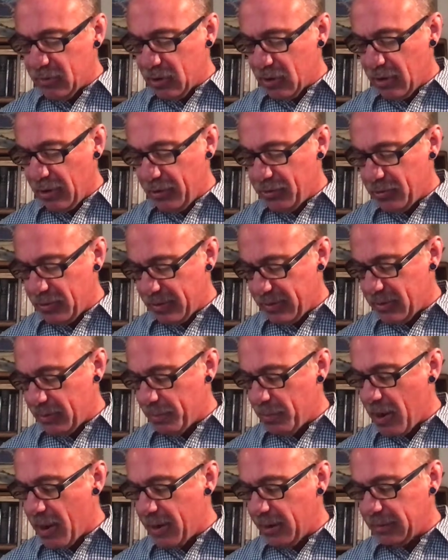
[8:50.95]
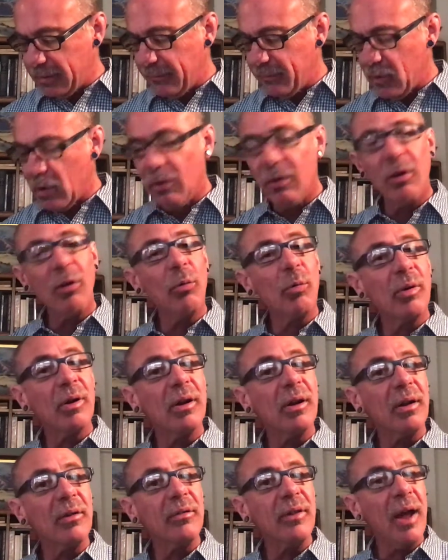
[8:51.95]
culture is a product of the whole
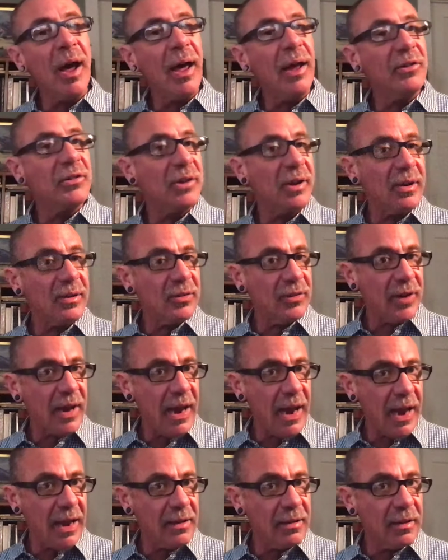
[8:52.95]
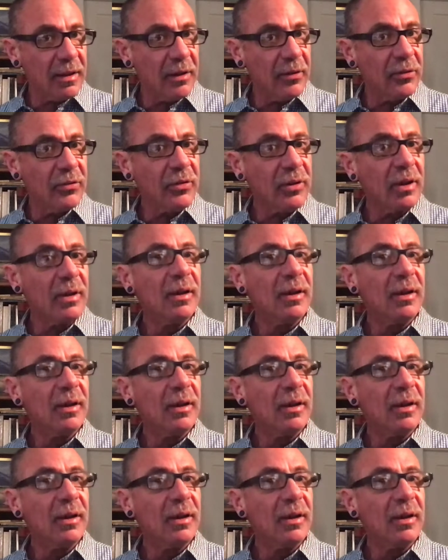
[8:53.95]
world, not just Anglos.